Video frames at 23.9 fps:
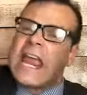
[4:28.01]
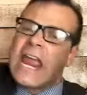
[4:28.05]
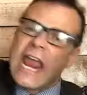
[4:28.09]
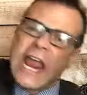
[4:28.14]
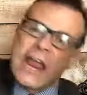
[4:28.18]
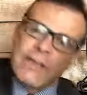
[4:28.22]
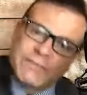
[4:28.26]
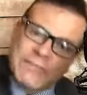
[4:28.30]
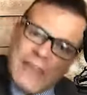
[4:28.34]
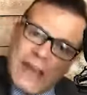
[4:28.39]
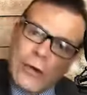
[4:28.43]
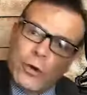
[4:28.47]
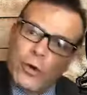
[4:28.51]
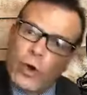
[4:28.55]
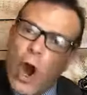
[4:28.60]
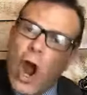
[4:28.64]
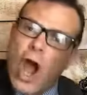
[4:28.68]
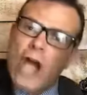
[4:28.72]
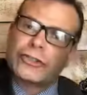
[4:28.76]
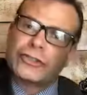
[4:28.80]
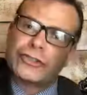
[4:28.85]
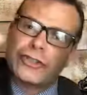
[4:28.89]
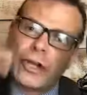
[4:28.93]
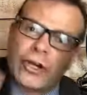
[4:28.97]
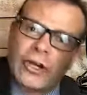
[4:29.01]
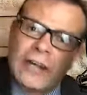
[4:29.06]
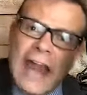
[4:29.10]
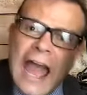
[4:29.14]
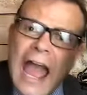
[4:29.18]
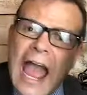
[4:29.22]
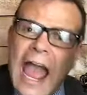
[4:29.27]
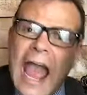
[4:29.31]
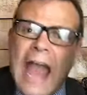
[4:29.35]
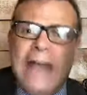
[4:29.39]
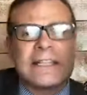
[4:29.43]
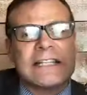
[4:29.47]
If they cross your
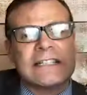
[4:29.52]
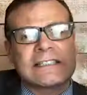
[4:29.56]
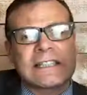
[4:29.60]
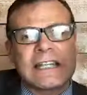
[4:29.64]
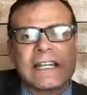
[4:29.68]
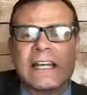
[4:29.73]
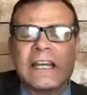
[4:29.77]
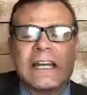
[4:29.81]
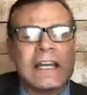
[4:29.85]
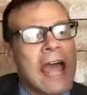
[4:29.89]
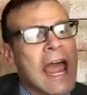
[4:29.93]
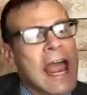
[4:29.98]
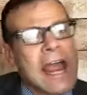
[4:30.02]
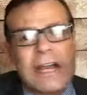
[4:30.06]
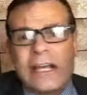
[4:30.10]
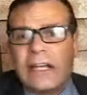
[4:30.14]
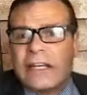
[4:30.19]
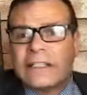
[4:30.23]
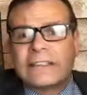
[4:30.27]
line, just, hey,